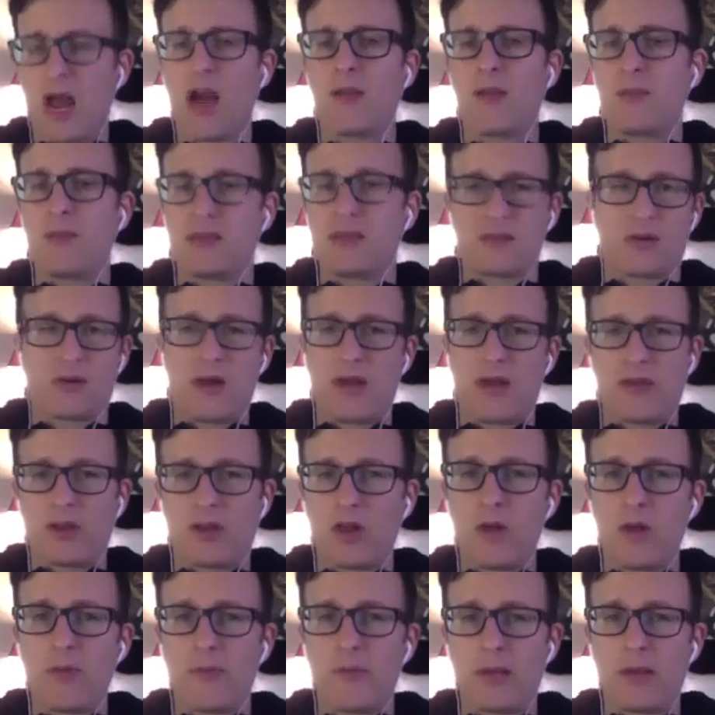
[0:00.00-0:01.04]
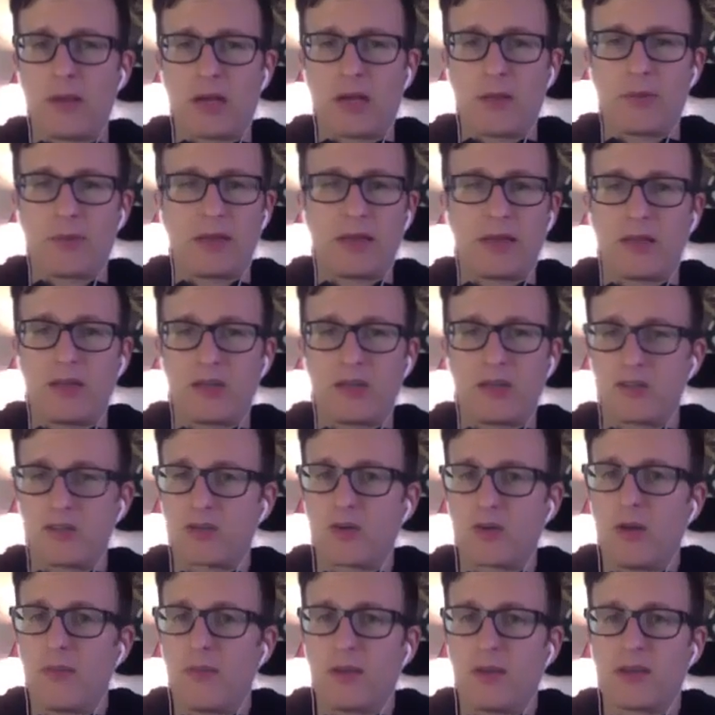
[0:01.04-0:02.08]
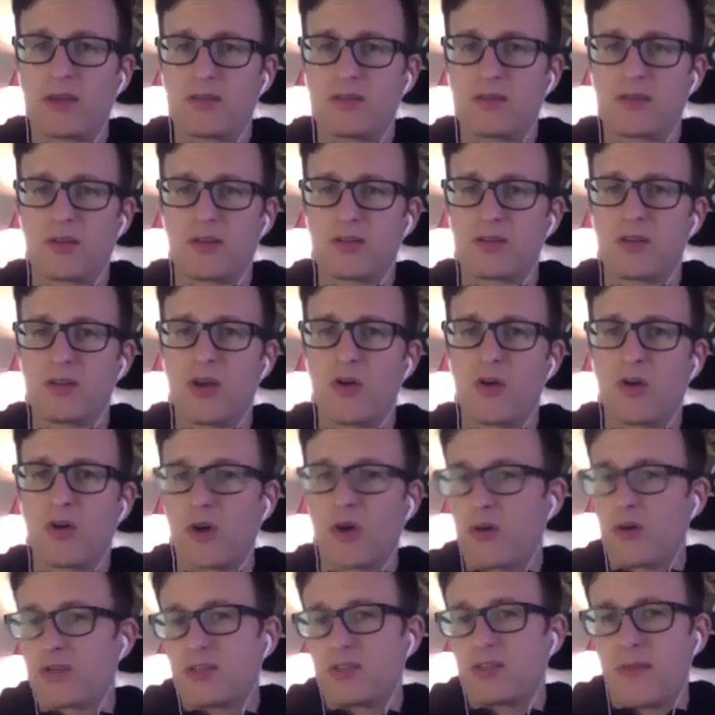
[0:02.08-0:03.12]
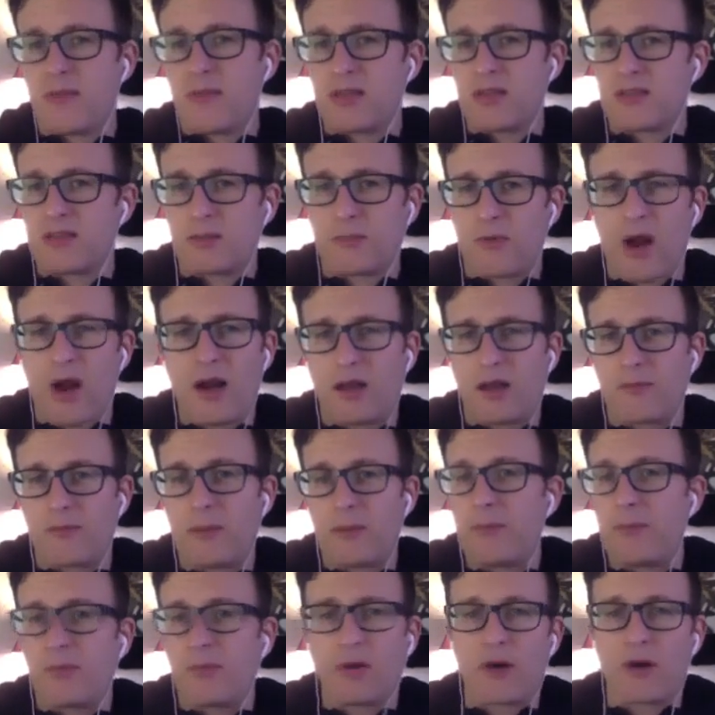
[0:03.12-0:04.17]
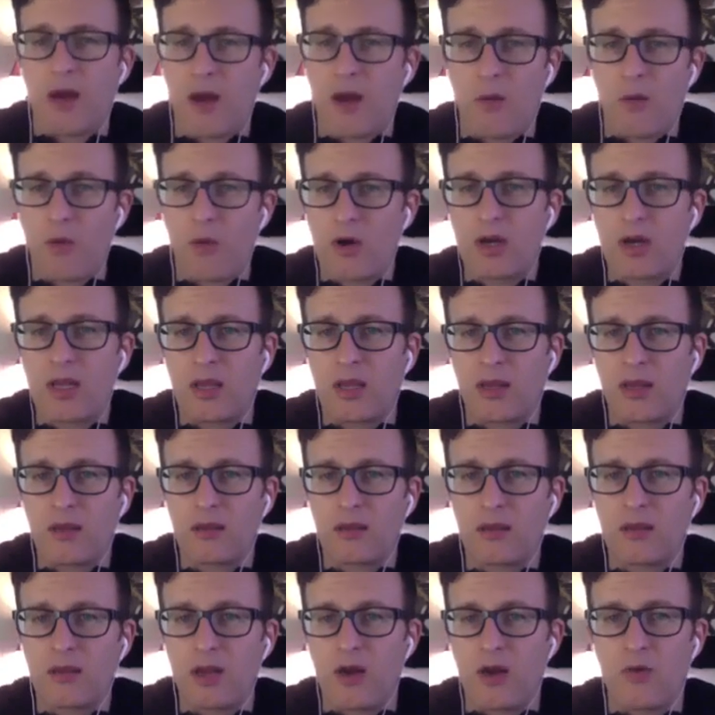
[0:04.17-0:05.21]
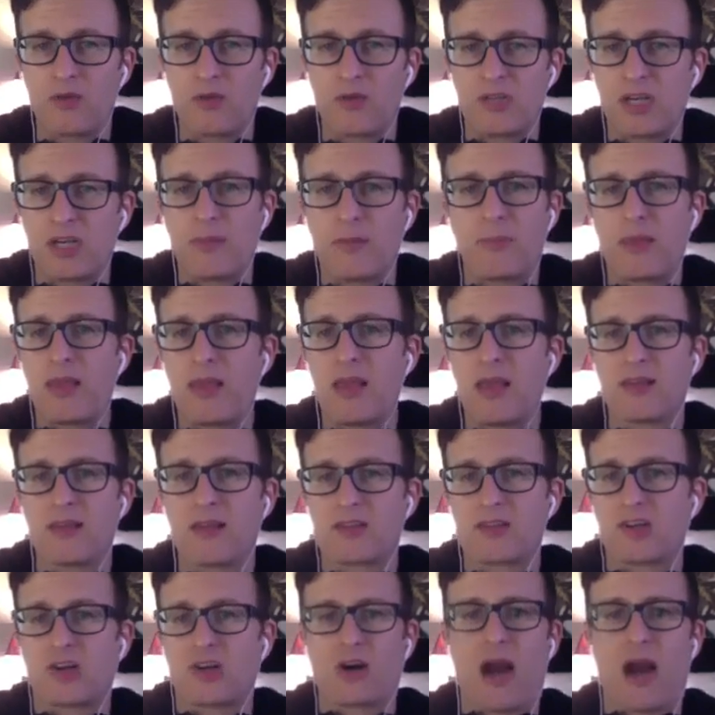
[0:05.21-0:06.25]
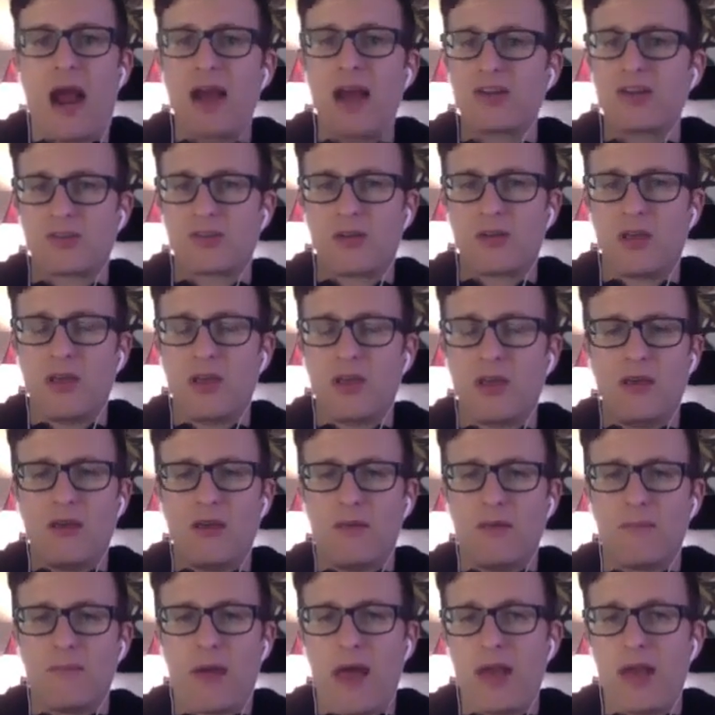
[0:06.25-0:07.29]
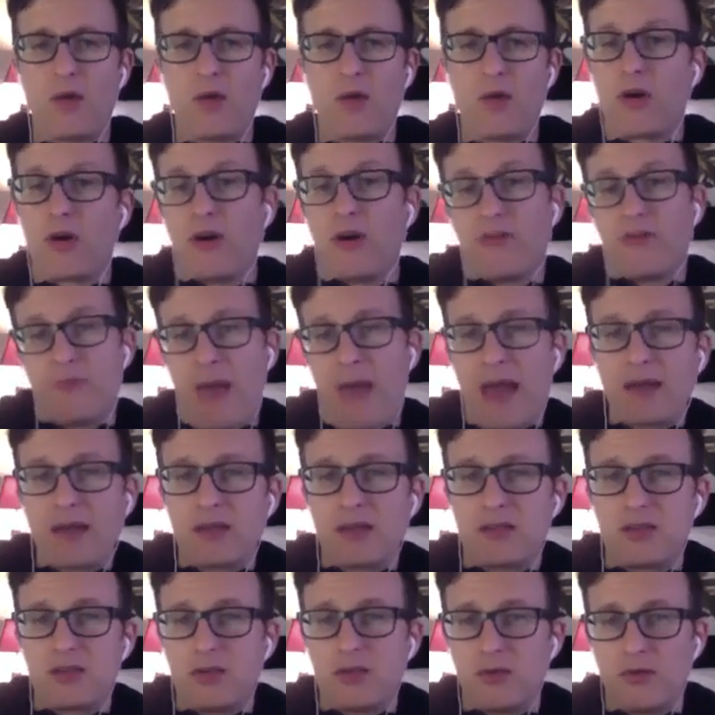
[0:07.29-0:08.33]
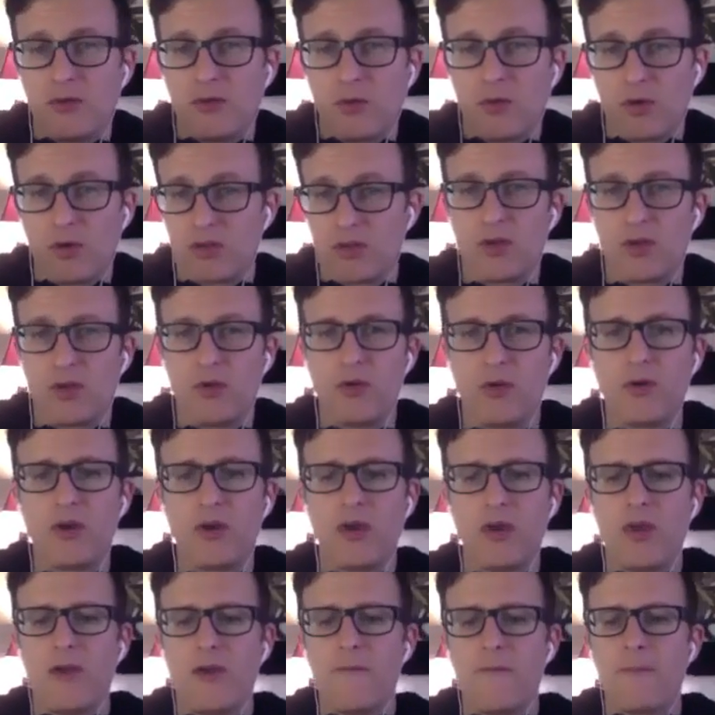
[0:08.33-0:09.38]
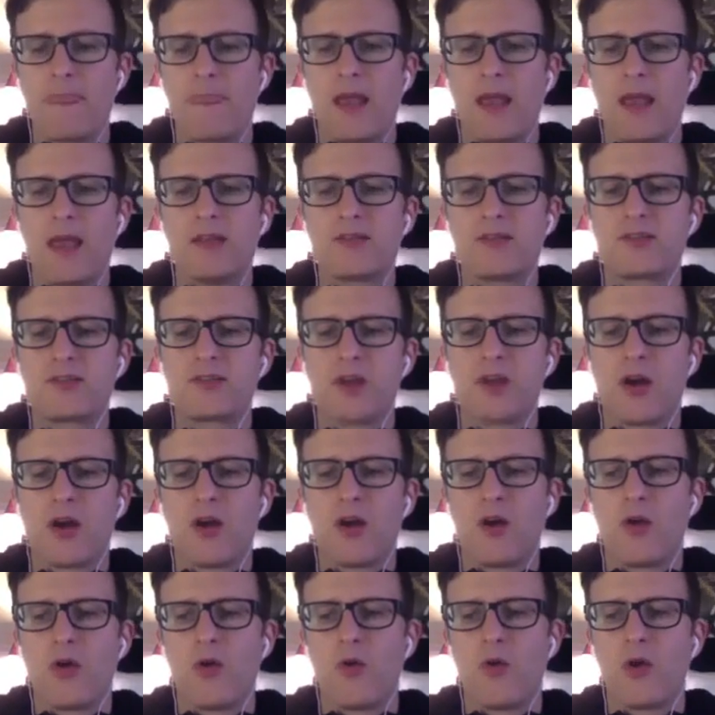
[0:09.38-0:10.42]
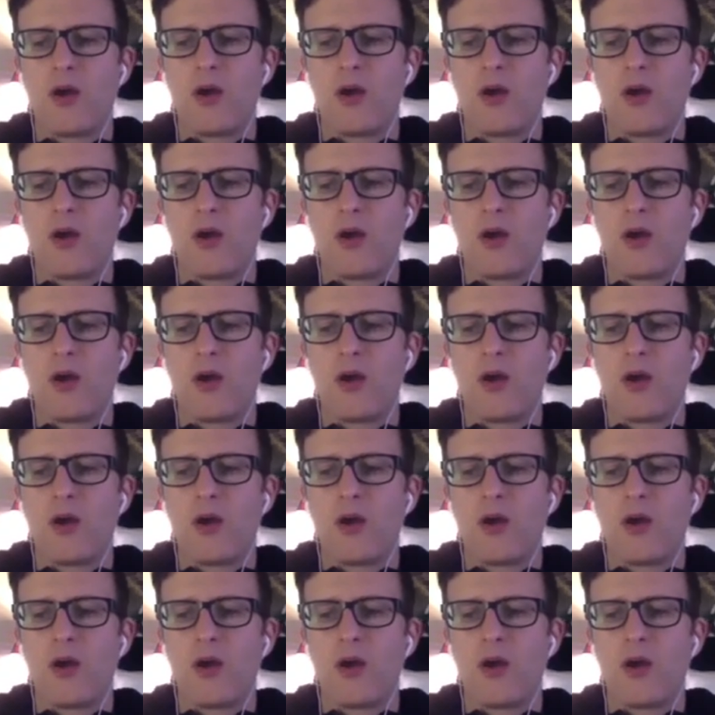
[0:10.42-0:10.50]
around the globe have been completely destroyed because there's no gross domestic product. People are not working. GDP has crashed by an order of magnitude or two. And so